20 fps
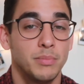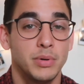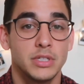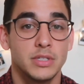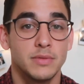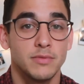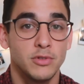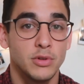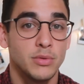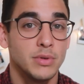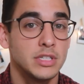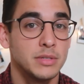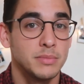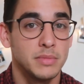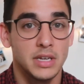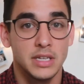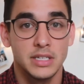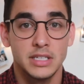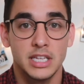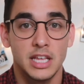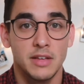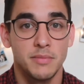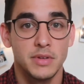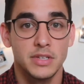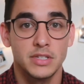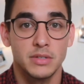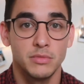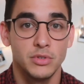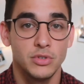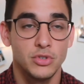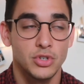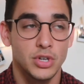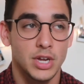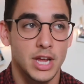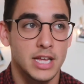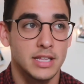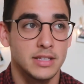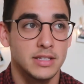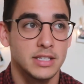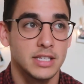put some fluids in me to give me some
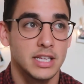nutrients,